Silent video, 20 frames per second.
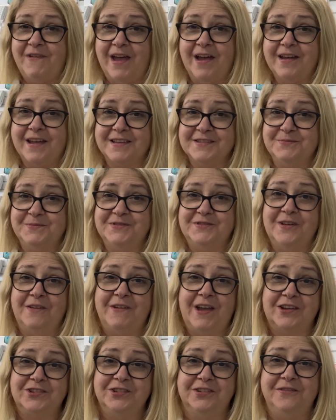our customers have
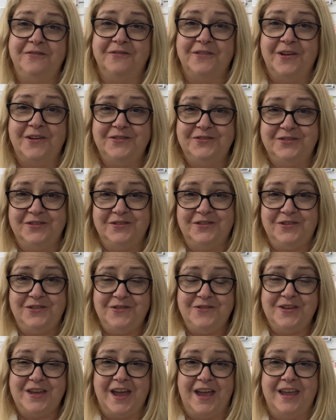actually flown to
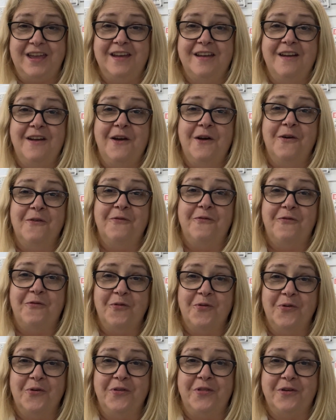the UK
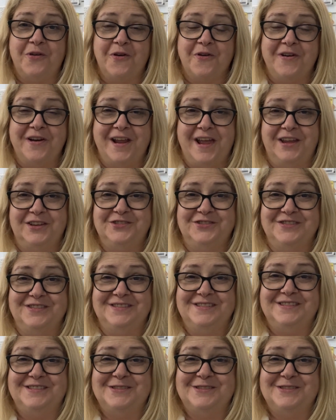for the coronation.